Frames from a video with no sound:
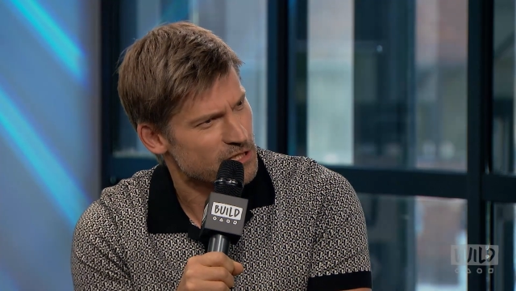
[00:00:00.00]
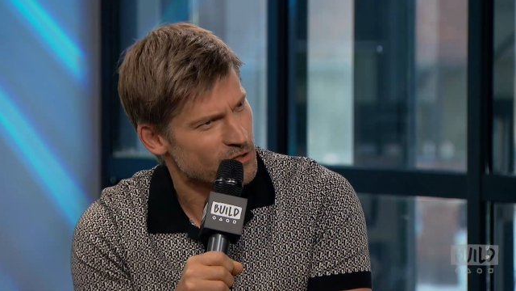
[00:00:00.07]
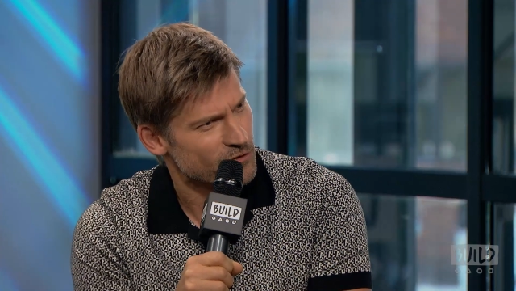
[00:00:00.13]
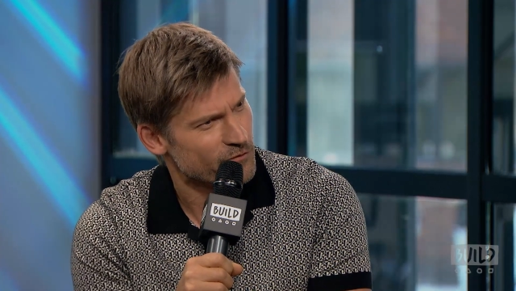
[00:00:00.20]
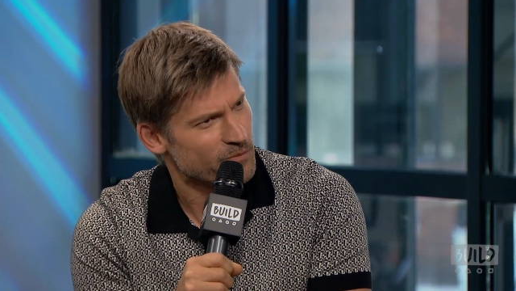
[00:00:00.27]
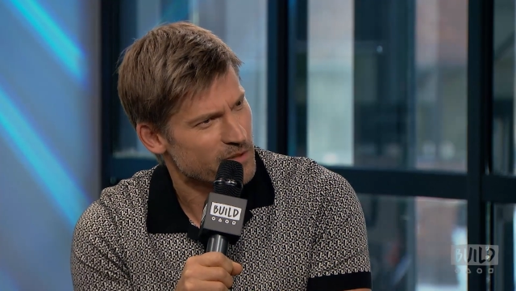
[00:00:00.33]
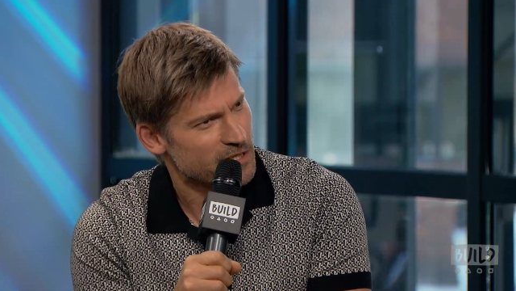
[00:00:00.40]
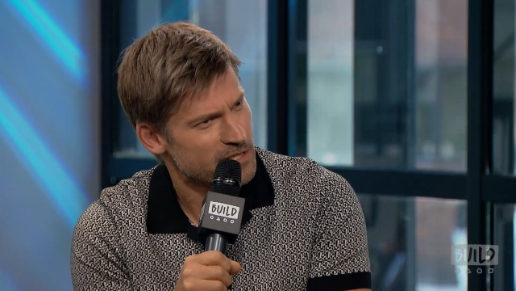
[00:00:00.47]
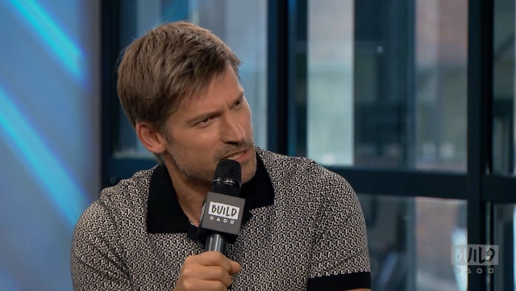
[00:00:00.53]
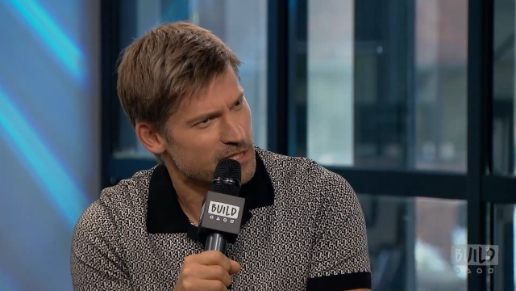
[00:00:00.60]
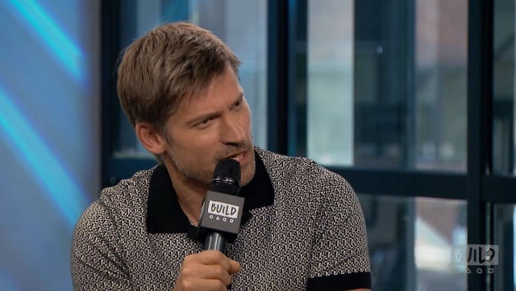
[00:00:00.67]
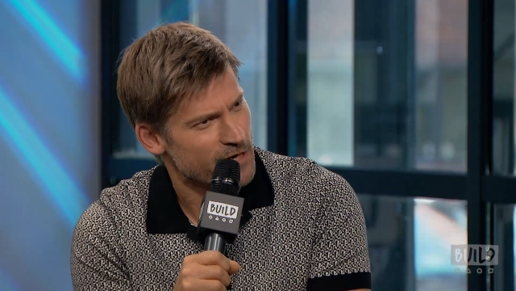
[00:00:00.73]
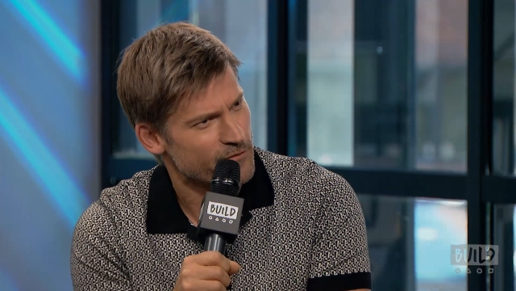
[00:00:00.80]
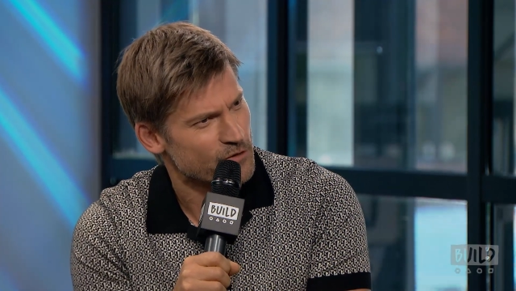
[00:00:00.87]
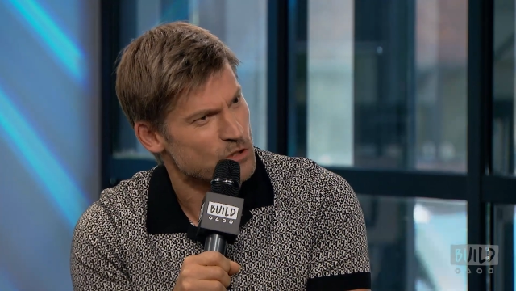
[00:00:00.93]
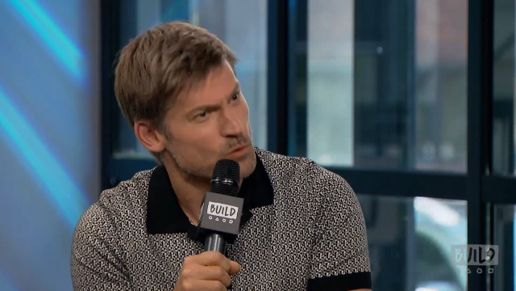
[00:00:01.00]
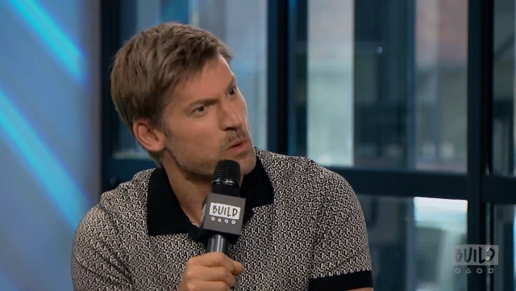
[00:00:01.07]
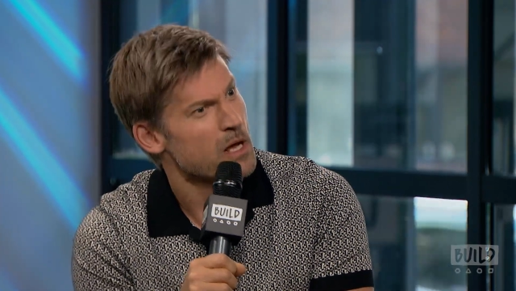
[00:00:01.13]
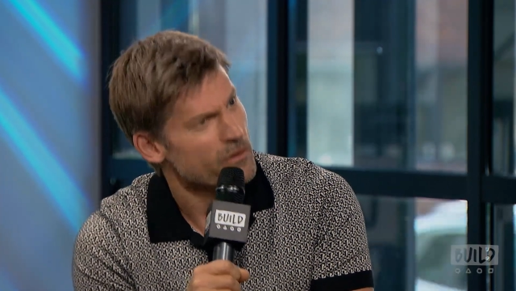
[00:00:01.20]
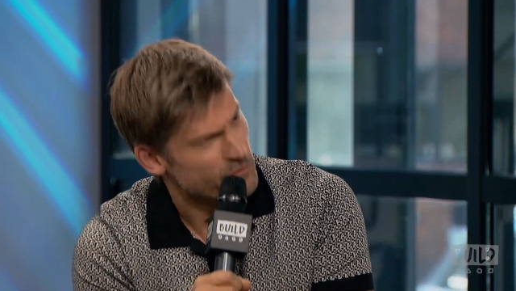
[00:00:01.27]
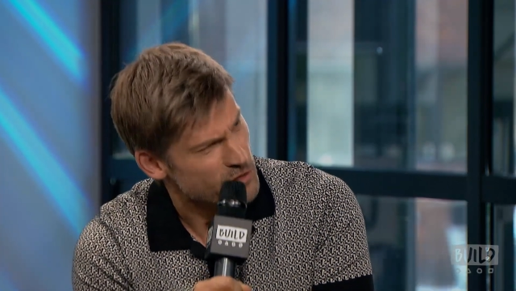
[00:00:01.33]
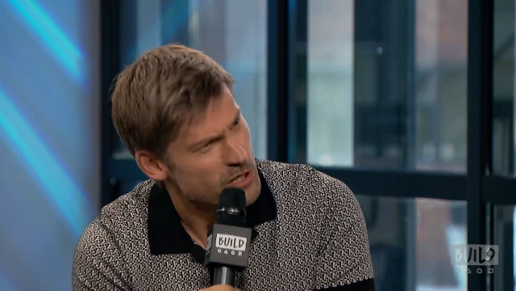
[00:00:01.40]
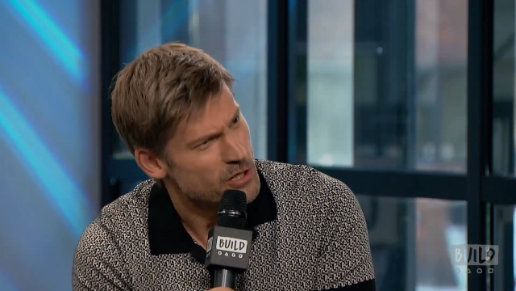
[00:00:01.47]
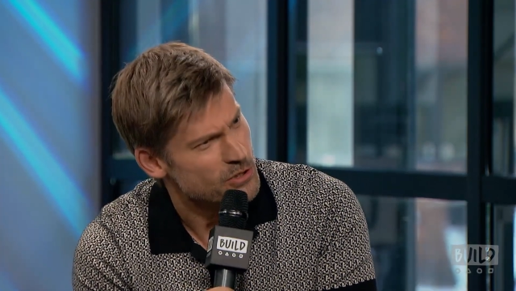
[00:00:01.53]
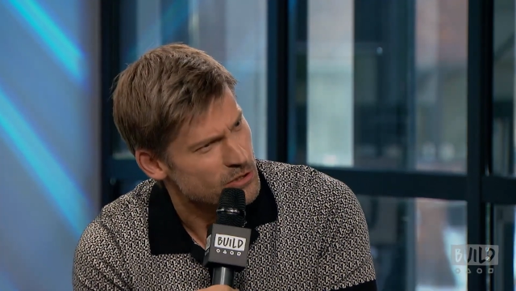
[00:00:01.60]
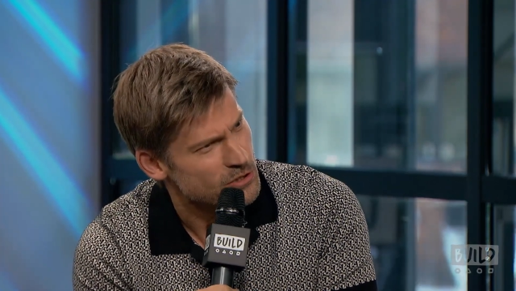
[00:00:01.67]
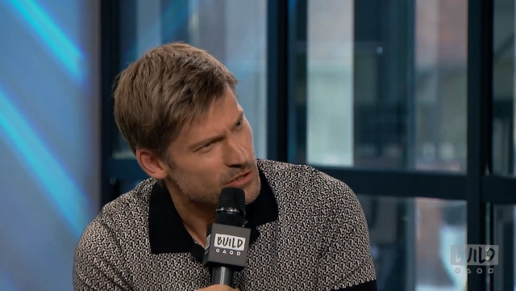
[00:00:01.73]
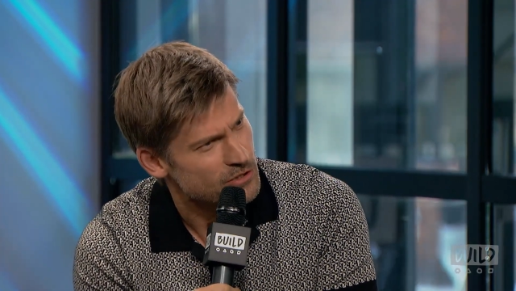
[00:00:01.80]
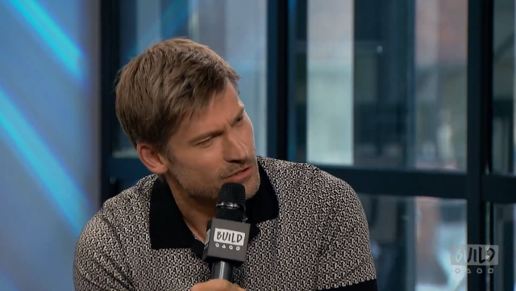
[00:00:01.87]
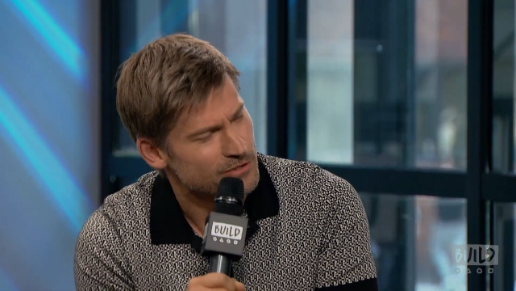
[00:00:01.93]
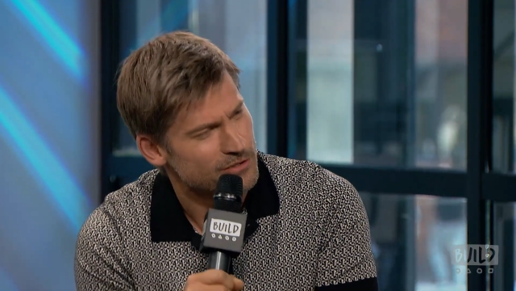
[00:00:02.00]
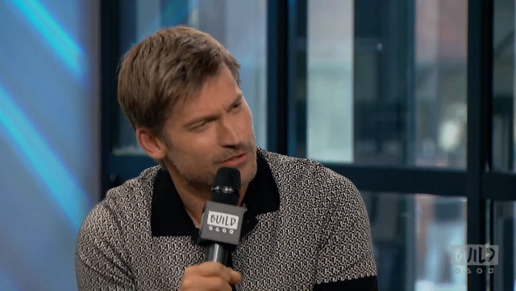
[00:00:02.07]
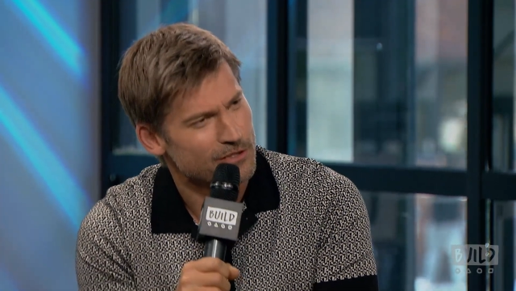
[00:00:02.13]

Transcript: You've been inside for 12 years. Yeah.